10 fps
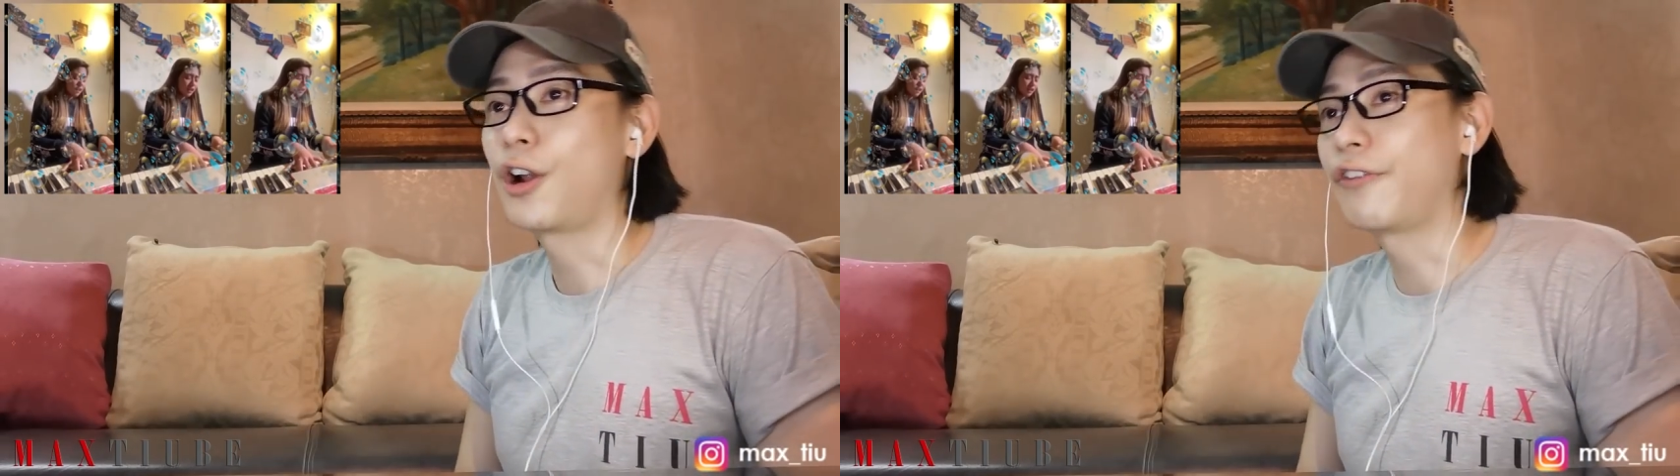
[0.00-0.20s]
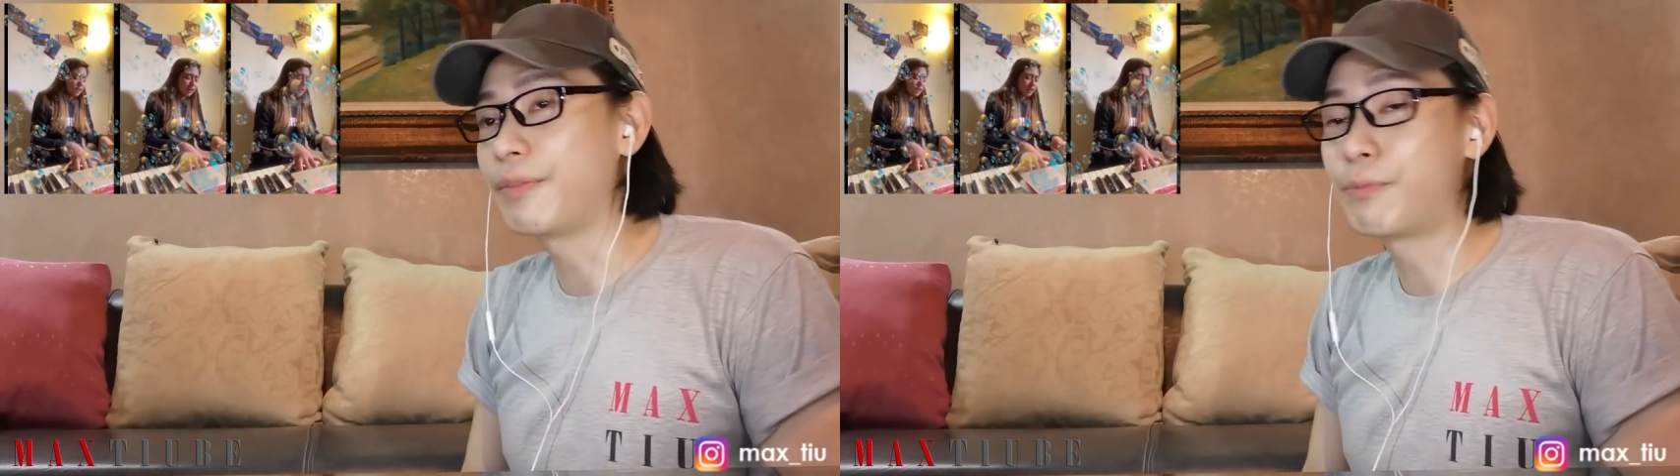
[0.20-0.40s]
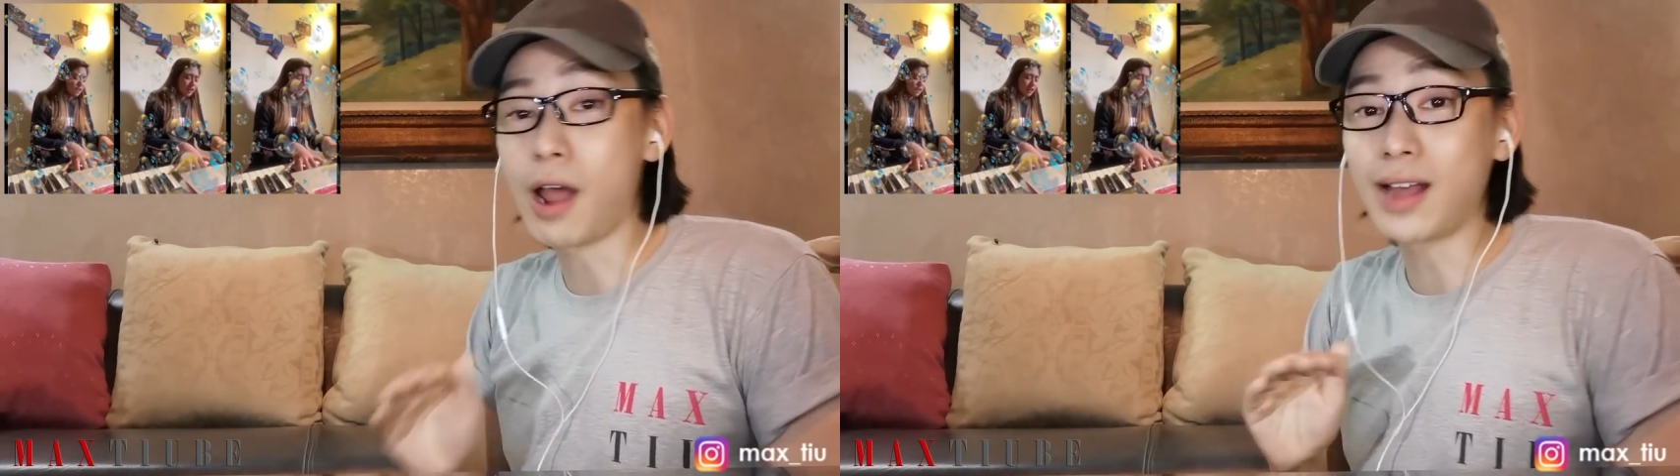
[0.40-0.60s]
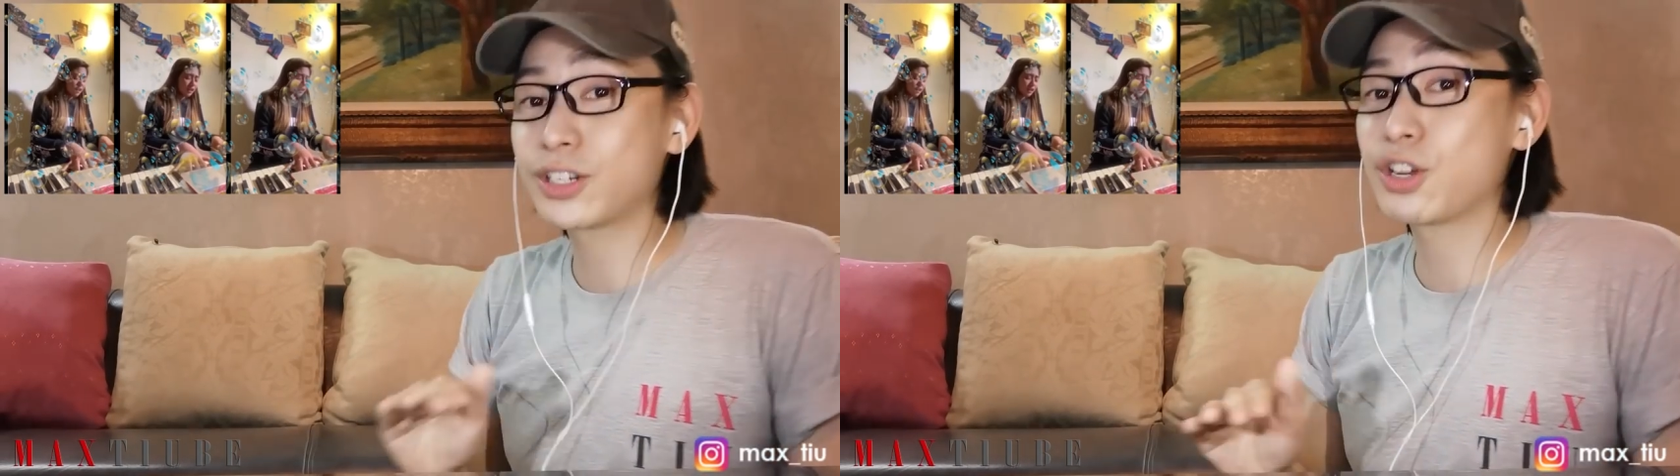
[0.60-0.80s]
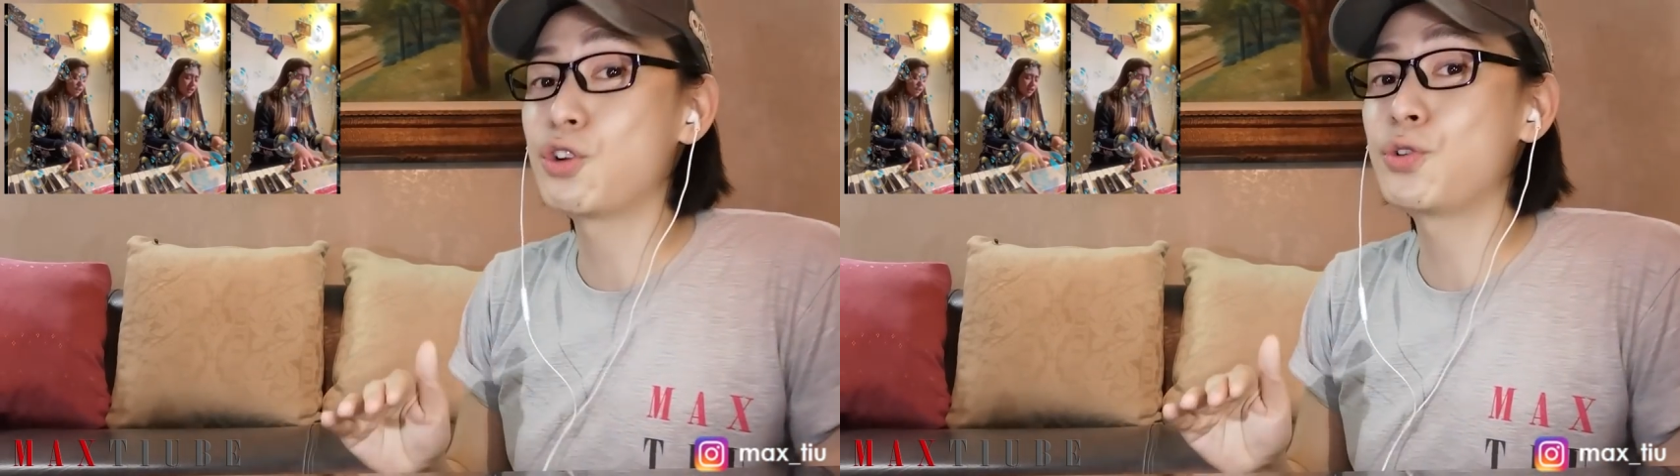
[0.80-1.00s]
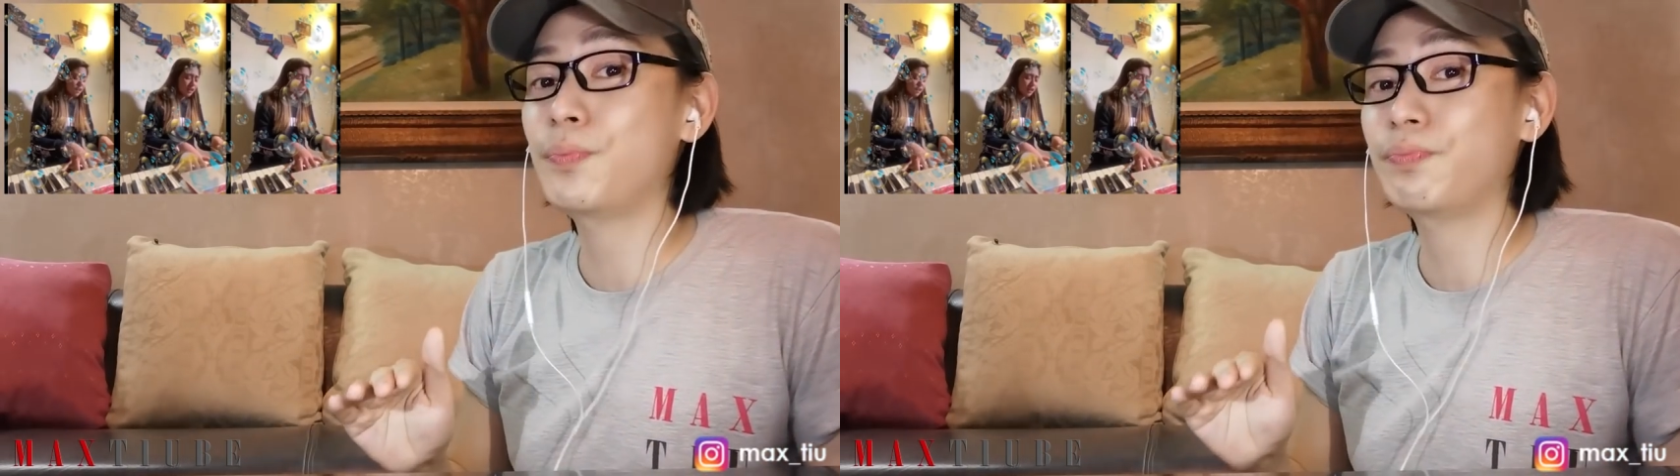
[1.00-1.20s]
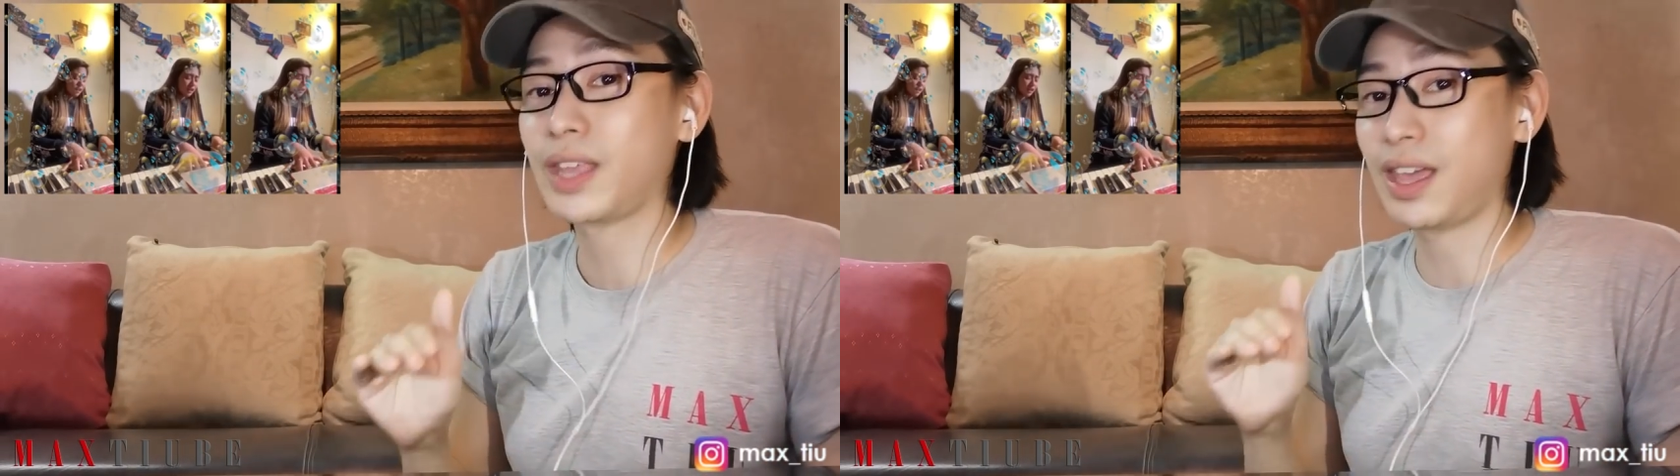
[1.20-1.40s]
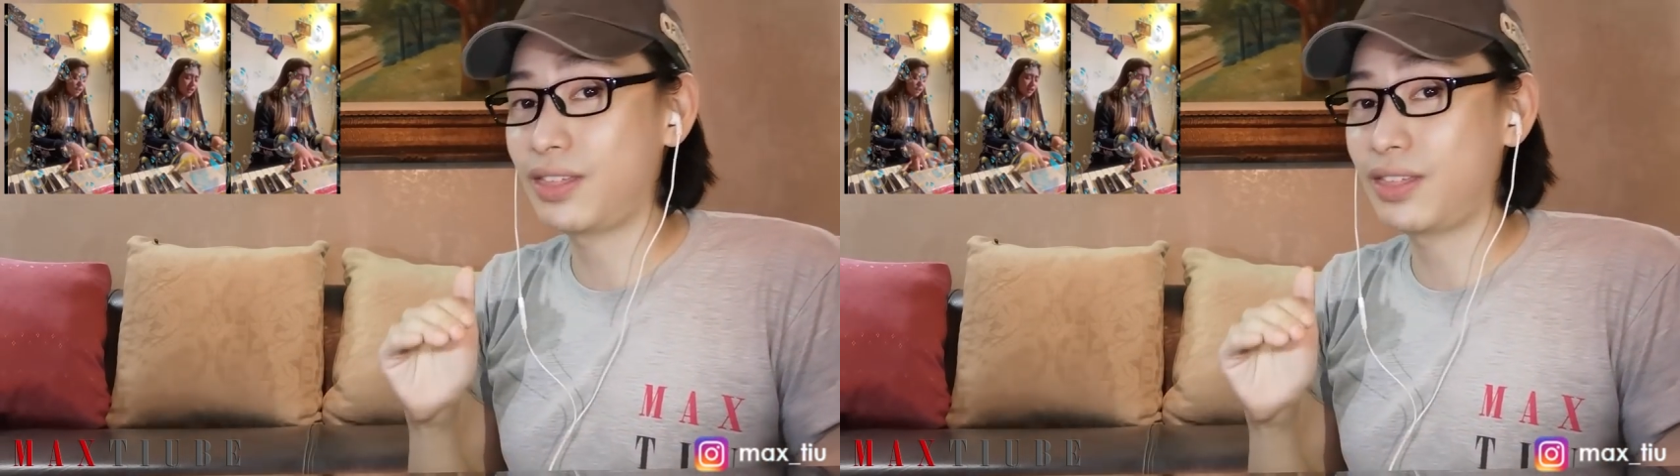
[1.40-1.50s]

Her vibrato